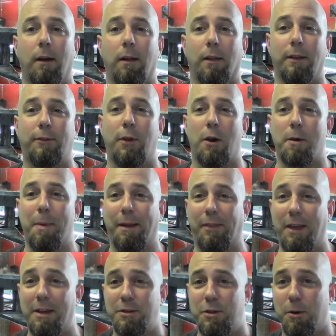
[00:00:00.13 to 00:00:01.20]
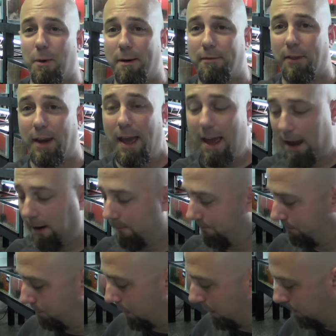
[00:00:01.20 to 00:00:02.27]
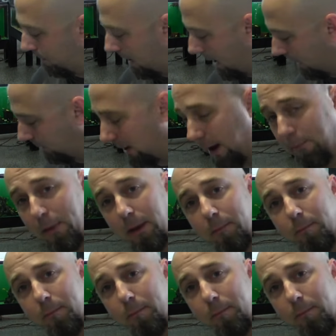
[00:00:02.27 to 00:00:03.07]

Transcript: Let's talk about the issue of the day. Putting my tablet